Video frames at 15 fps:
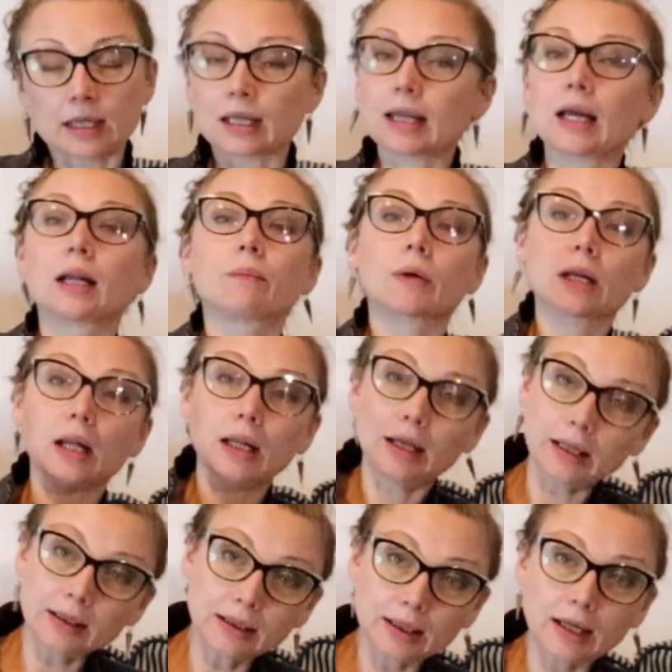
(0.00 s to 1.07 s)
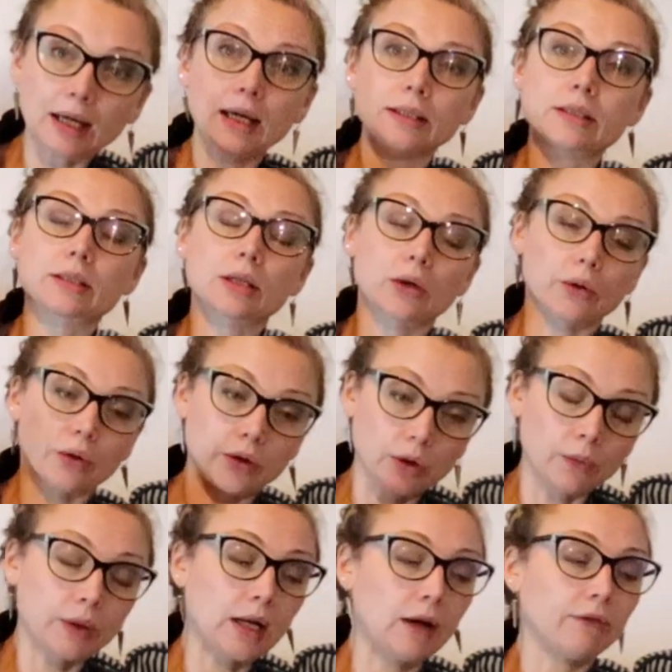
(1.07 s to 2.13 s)
and again, I'm going to link it, so
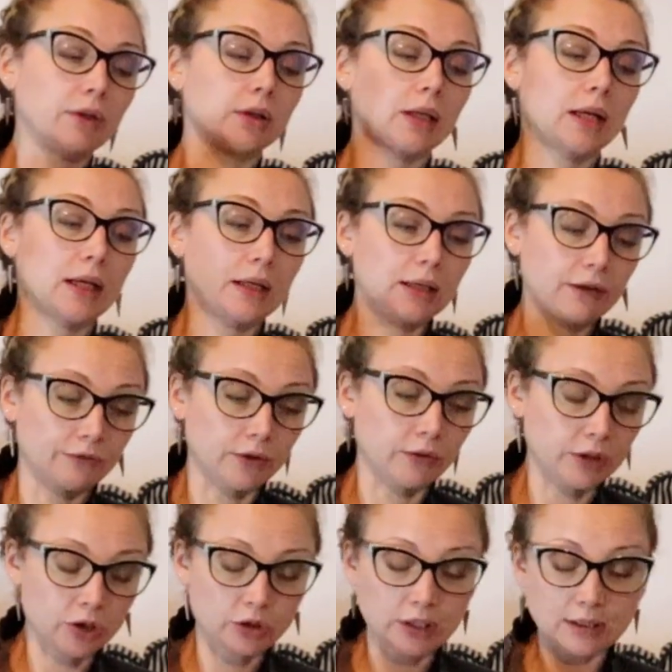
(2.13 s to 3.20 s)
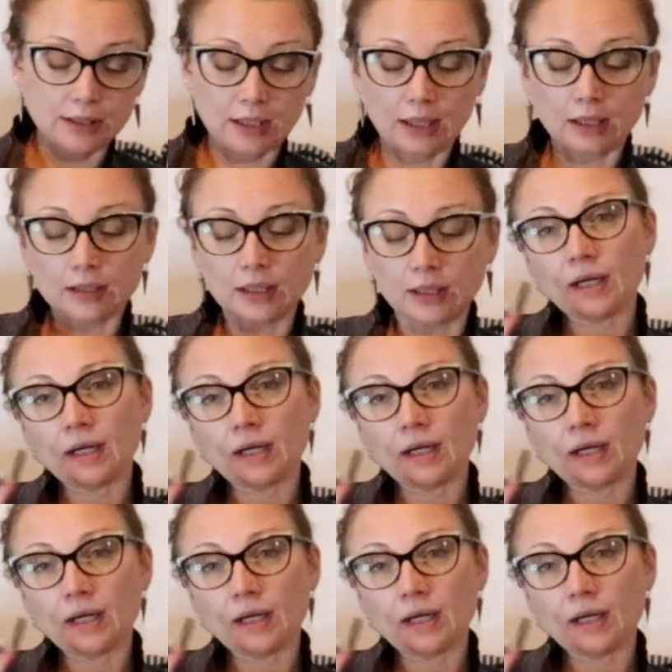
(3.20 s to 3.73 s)
go and have a look at it if you're interested.